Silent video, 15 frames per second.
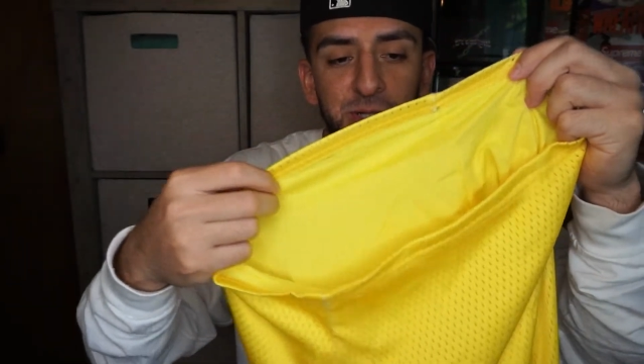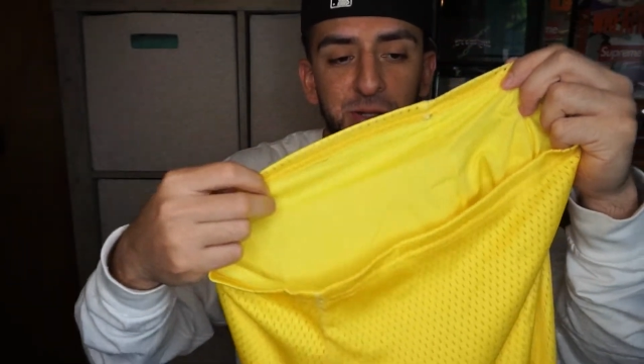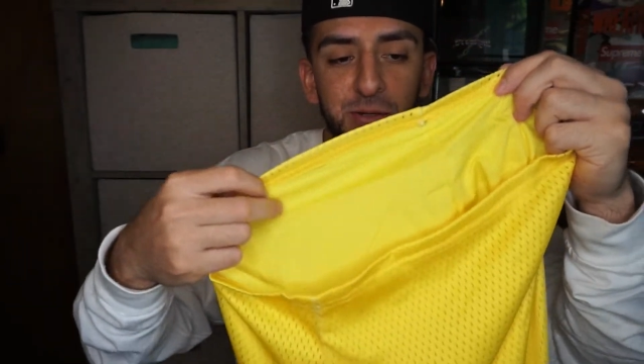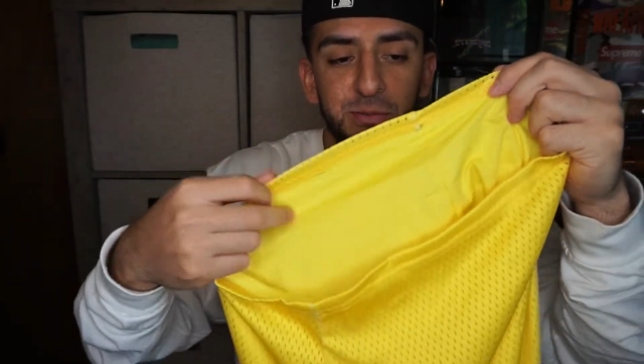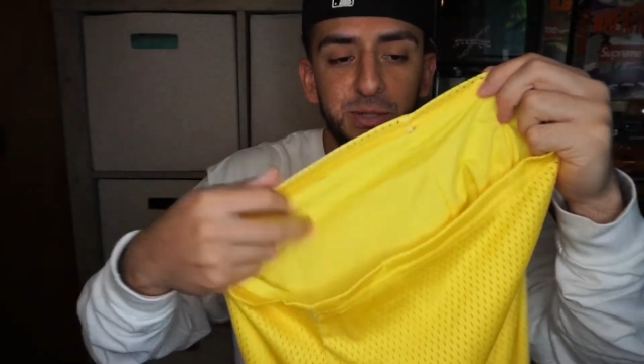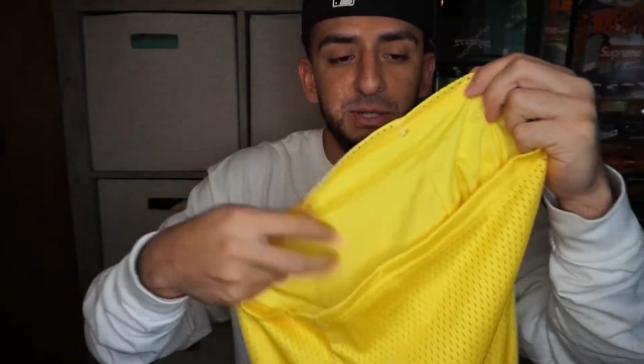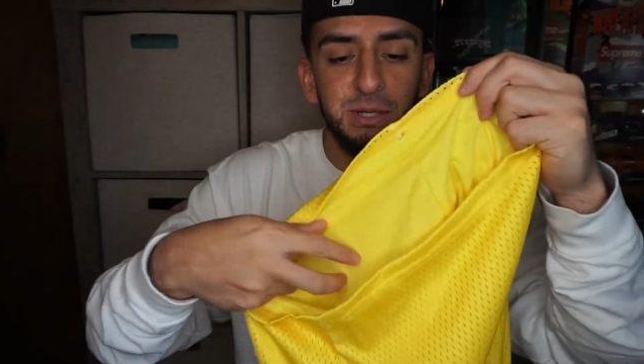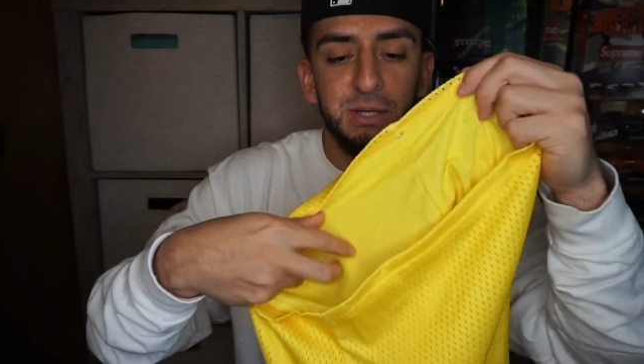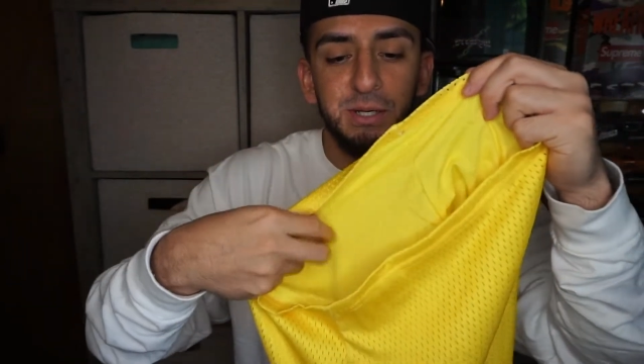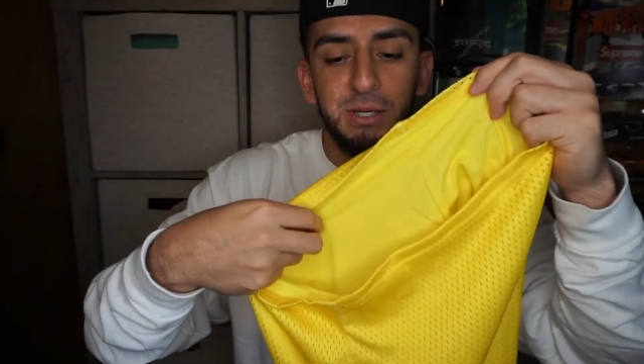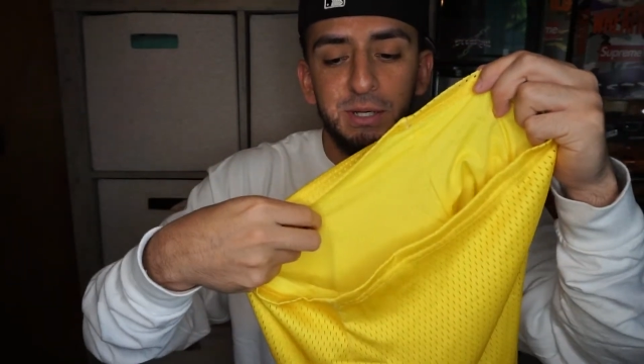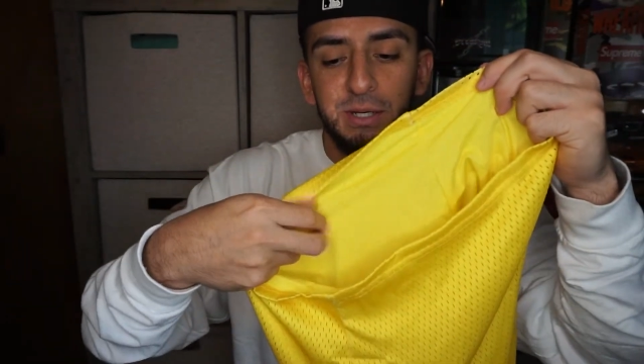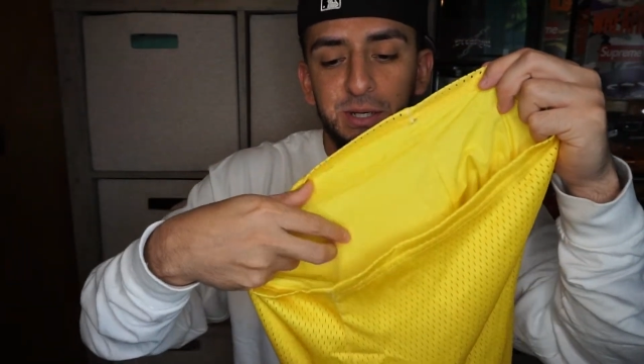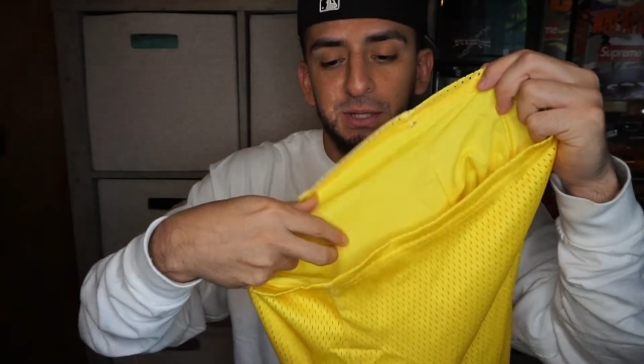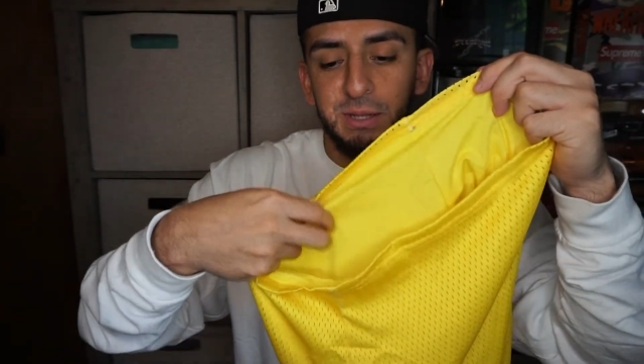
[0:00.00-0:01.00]
little bit,
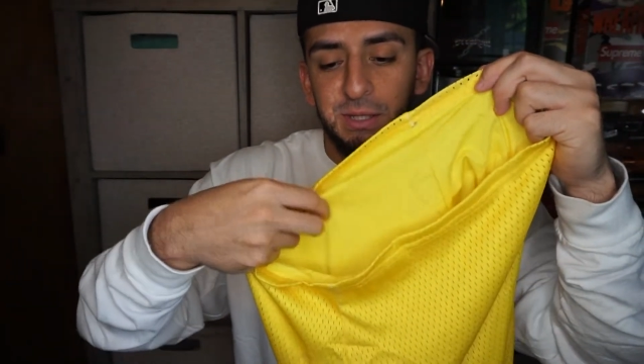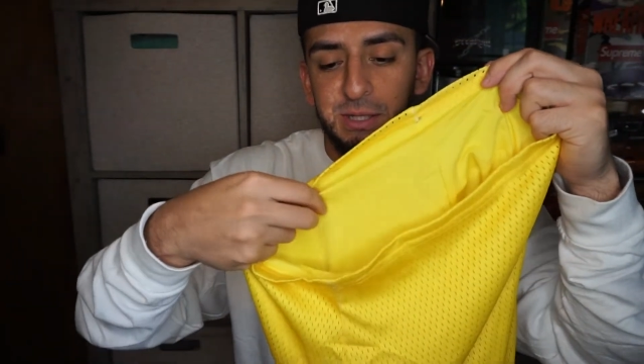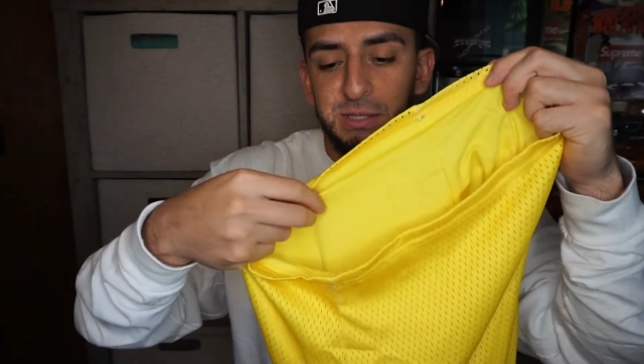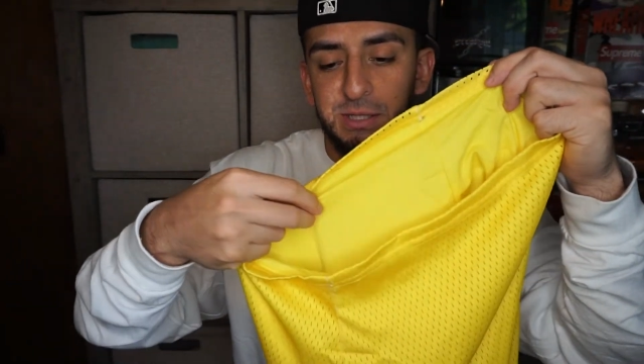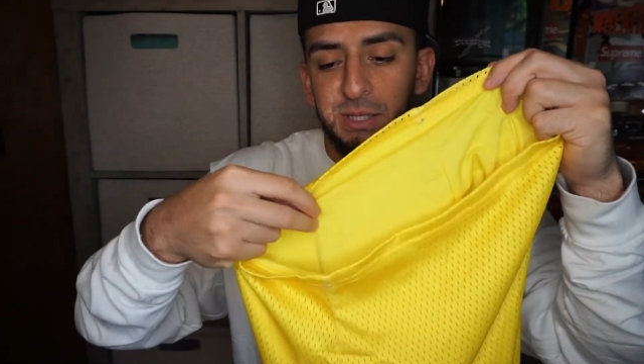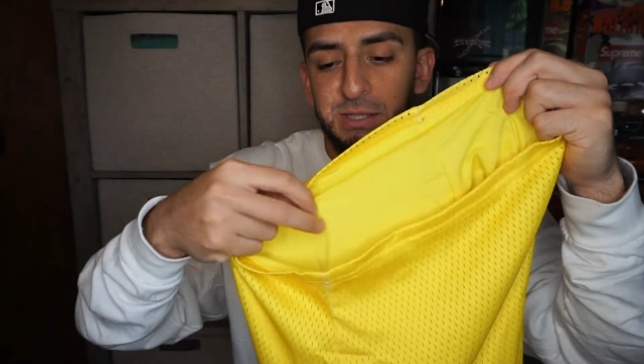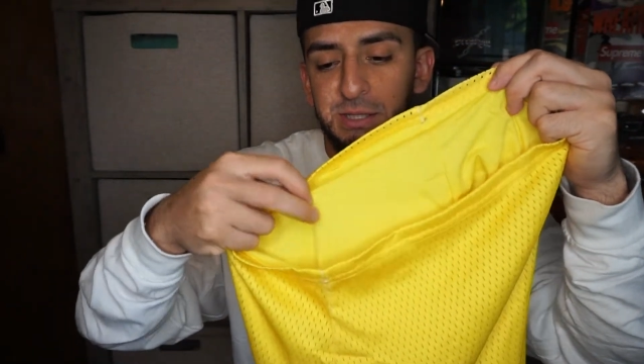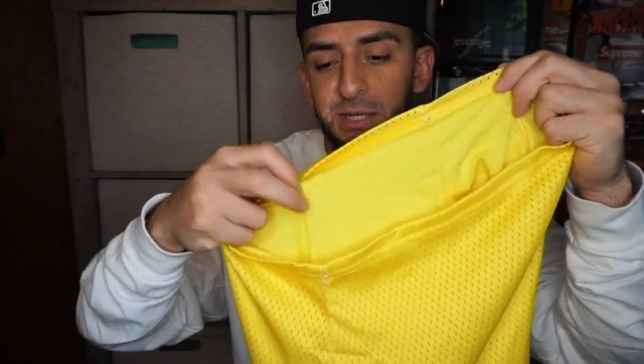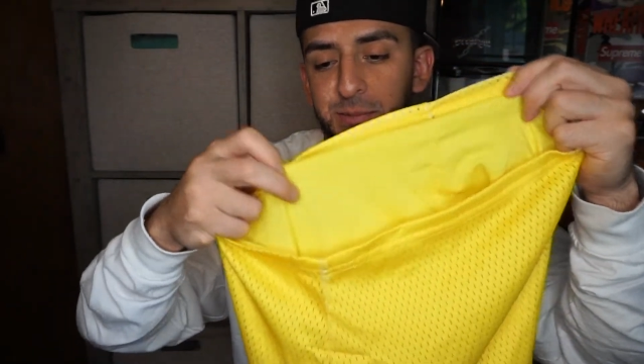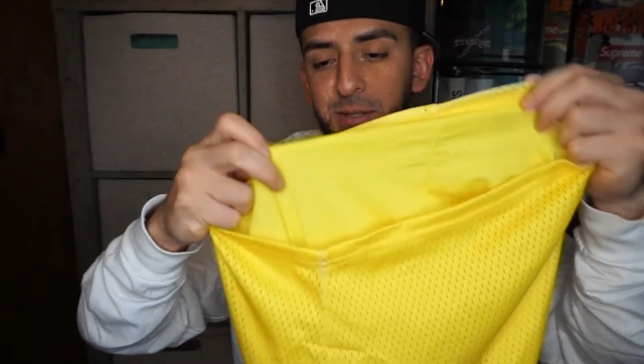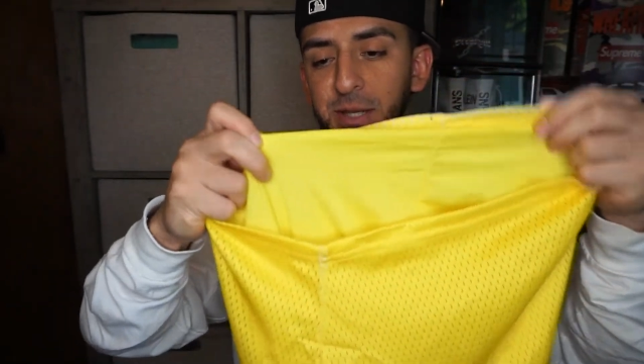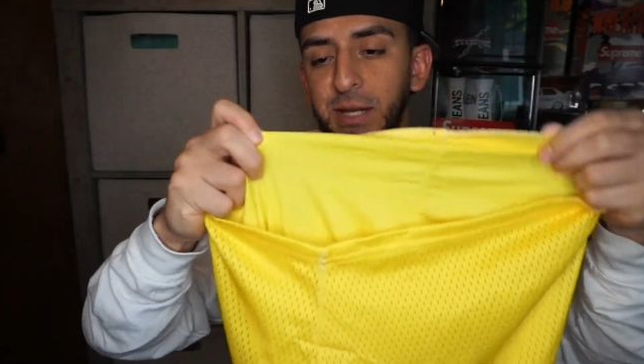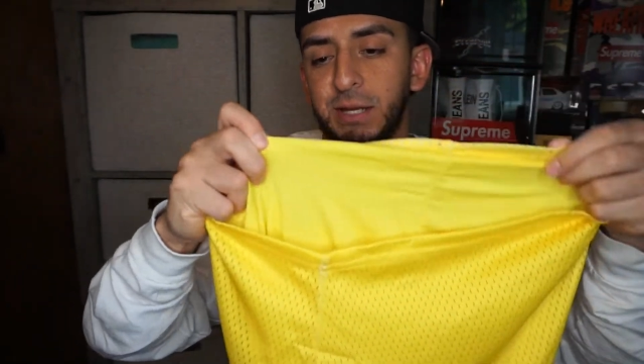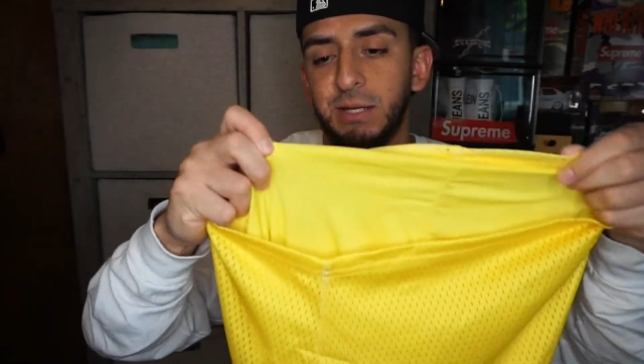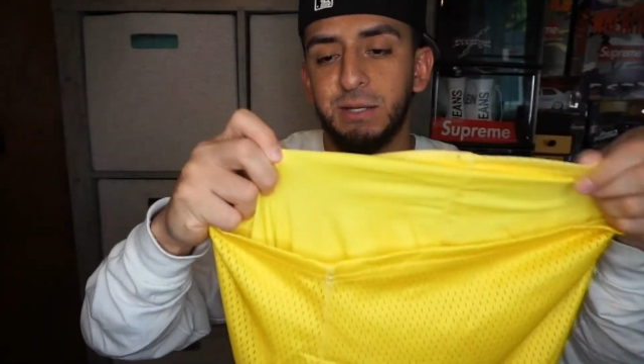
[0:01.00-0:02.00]
this thing's gonna be
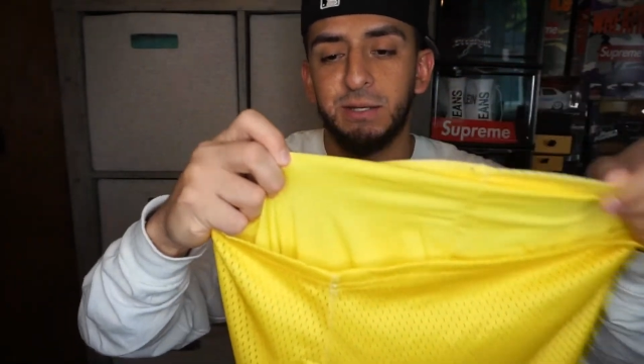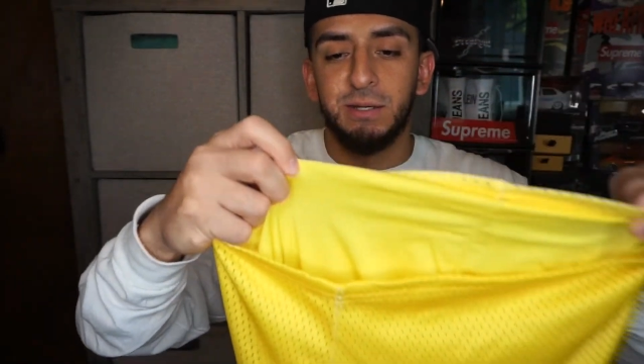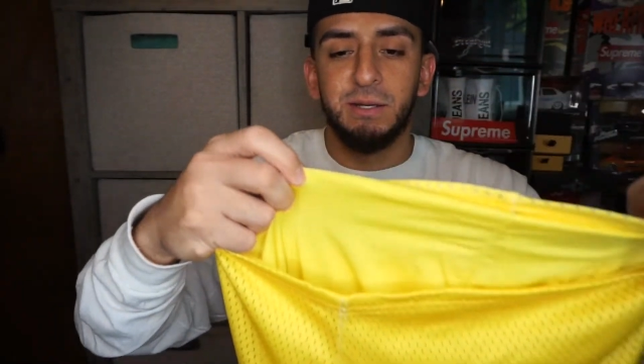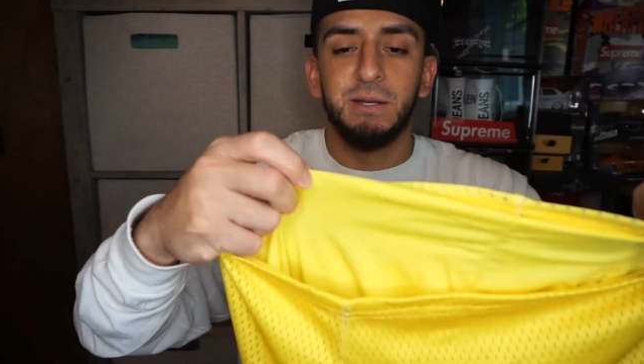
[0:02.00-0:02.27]
like